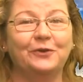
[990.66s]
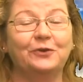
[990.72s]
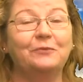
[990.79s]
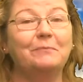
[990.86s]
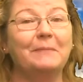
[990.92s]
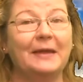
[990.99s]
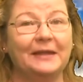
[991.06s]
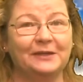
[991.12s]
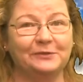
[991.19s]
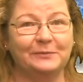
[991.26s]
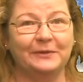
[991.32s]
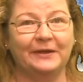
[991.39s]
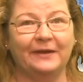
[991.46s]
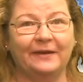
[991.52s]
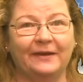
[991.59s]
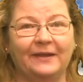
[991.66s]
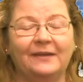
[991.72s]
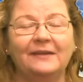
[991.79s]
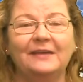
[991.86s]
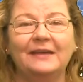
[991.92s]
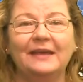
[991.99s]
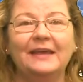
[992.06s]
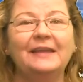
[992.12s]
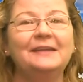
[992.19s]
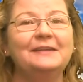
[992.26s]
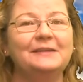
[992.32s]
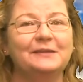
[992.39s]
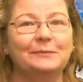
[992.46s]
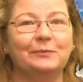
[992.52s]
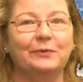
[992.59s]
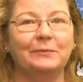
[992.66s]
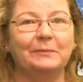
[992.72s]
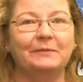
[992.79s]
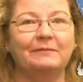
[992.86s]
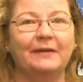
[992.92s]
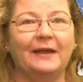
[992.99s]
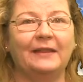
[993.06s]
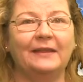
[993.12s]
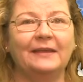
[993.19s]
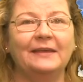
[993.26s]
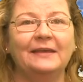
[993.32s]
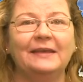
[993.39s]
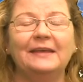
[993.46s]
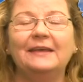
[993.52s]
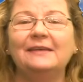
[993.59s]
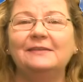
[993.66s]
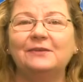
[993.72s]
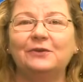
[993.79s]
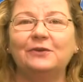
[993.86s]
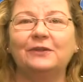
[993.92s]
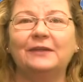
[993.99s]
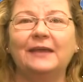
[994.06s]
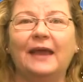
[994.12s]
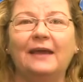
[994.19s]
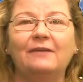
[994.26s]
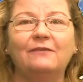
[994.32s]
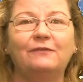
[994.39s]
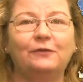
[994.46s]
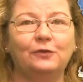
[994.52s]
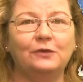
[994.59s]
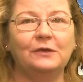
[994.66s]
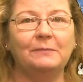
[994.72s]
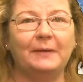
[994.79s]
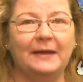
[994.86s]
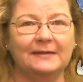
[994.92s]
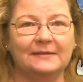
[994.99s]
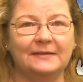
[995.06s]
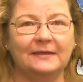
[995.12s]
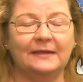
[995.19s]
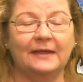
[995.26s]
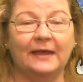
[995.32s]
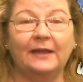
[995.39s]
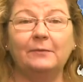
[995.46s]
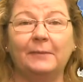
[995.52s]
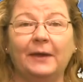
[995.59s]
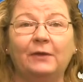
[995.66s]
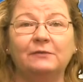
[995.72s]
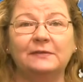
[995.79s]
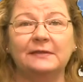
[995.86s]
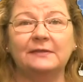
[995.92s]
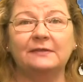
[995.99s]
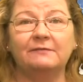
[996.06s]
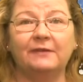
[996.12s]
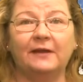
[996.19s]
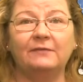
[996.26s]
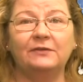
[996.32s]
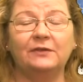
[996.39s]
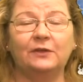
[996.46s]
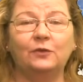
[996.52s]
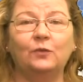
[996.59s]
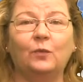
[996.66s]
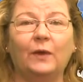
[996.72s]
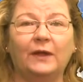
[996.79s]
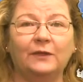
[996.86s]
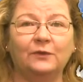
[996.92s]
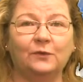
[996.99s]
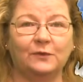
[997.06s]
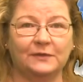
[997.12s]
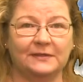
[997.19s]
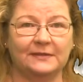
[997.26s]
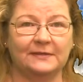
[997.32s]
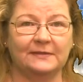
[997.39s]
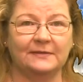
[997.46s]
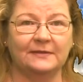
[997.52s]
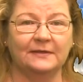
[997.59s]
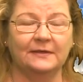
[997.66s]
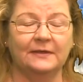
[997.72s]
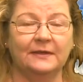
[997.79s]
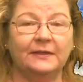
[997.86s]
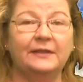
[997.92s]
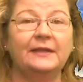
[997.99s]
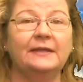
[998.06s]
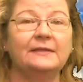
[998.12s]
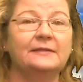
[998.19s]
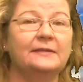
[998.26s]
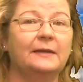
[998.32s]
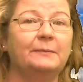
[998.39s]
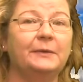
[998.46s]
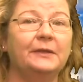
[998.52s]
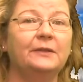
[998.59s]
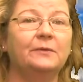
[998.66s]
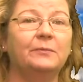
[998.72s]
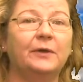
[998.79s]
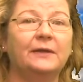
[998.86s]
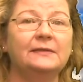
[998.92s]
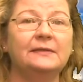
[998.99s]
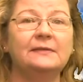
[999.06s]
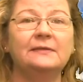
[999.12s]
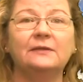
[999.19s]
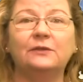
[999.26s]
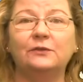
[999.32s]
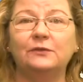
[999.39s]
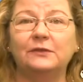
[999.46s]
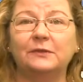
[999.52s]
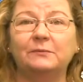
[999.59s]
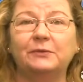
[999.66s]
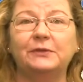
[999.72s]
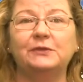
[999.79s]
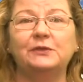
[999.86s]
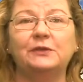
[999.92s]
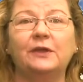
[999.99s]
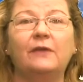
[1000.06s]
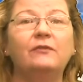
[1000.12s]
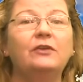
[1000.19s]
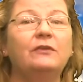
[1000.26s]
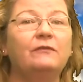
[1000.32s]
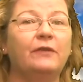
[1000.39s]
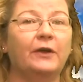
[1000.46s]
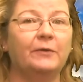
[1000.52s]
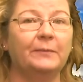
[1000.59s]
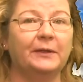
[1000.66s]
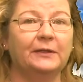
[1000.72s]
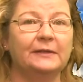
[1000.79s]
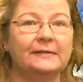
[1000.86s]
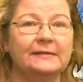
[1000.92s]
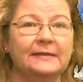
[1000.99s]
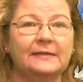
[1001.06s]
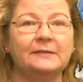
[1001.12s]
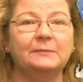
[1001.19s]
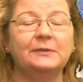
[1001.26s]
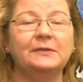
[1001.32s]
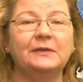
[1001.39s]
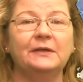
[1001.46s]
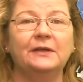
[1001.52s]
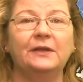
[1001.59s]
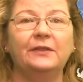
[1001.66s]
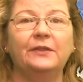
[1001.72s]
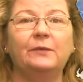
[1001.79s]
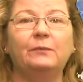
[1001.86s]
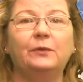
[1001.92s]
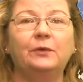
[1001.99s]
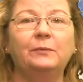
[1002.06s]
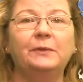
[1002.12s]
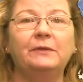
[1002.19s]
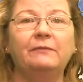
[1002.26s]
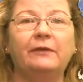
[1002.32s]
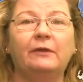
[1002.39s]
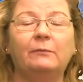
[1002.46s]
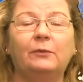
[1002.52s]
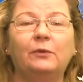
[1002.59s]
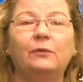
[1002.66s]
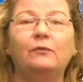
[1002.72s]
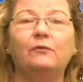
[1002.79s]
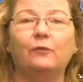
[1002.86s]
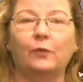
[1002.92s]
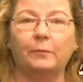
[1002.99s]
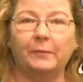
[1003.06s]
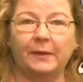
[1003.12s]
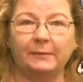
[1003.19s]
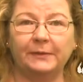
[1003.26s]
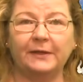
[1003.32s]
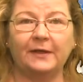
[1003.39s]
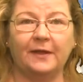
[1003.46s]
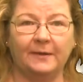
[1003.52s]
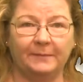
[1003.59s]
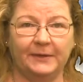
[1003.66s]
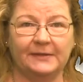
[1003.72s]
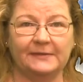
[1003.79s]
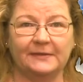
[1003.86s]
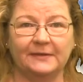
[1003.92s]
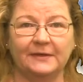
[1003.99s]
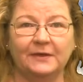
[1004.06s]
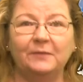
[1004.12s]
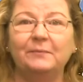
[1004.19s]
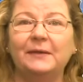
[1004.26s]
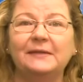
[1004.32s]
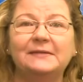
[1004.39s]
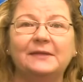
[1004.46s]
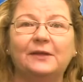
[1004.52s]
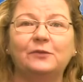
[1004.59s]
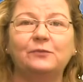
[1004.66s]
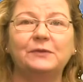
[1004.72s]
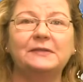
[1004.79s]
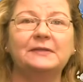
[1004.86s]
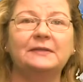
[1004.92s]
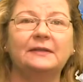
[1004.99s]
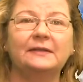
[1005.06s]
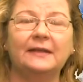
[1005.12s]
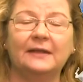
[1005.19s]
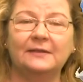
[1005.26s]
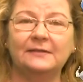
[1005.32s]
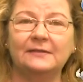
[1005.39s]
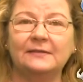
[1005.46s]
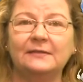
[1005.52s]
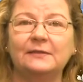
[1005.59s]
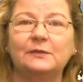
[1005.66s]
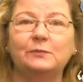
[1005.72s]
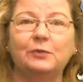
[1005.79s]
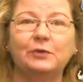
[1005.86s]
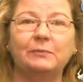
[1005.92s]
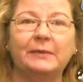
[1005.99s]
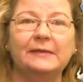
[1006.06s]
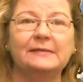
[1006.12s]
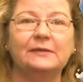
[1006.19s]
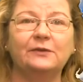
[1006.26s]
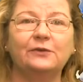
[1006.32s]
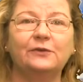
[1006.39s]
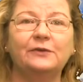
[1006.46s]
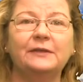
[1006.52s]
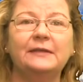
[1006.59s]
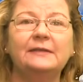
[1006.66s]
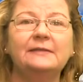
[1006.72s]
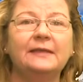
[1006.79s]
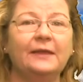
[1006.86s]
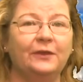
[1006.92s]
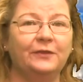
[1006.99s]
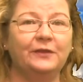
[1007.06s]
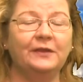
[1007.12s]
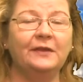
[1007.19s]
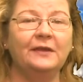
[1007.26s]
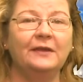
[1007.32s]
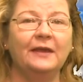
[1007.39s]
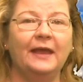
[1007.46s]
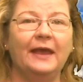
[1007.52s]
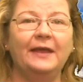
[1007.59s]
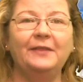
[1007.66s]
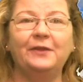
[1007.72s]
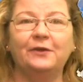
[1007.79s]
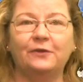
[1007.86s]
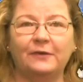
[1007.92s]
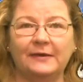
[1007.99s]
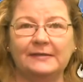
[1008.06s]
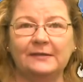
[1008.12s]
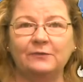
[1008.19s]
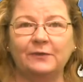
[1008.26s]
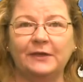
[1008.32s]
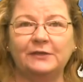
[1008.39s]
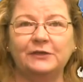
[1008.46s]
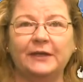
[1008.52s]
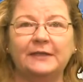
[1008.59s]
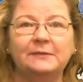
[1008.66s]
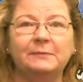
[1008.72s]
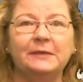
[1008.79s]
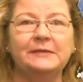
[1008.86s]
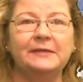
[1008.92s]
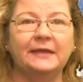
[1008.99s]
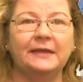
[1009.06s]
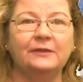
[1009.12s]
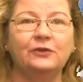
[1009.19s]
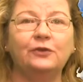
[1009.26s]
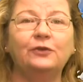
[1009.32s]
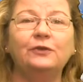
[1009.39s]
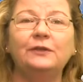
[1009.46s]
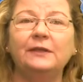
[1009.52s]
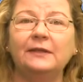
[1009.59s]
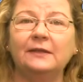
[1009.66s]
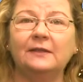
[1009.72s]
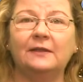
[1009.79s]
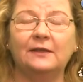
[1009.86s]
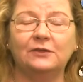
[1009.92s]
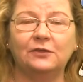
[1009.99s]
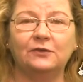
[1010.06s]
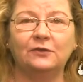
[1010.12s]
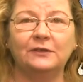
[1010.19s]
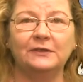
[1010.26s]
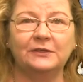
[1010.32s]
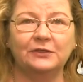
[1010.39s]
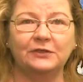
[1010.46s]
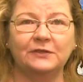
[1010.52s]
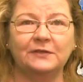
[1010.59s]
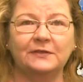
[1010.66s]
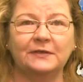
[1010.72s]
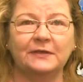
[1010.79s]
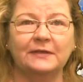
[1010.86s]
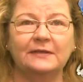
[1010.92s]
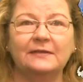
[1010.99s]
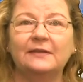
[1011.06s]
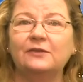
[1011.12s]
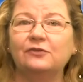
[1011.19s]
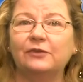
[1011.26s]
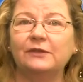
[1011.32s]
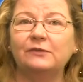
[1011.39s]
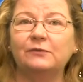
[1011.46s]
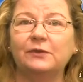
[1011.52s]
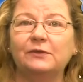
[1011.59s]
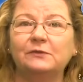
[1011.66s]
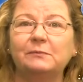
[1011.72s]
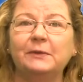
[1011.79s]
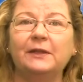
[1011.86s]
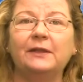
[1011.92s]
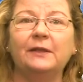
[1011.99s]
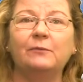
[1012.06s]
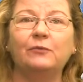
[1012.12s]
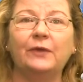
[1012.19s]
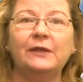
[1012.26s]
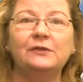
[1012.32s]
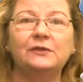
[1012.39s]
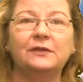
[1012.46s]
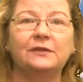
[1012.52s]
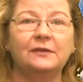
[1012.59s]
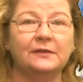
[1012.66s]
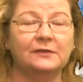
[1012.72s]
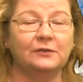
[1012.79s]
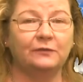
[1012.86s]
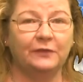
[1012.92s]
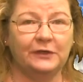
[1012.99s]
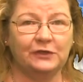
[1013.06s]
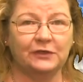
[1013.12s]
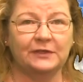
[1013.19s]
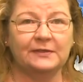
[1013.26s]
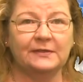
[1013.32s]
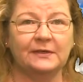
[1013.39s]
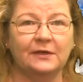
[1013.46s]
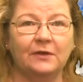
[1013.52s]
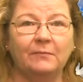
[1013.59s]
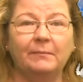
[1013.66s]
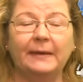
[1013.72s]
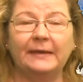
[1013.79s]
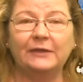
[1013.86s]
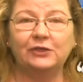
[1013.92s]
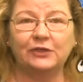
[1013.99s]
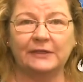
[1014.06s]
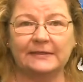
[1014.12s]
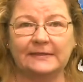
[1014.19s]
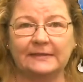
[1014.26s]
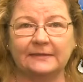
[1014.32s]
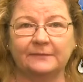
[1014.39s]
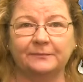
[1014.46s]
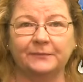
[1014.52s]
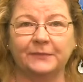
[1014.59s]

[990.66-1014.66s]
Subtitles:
management area in Disappointment Valley is currently at full capacity at about 65 adult wild horses. The next step in the process includes completion of an environmental assessment that will be available for public comment. Based on recent analysis, the Spring Basin herd is healthy and their grazing range has maintained good ecological conditions, said Tres Rios BLM range conservationist Mike Jensen.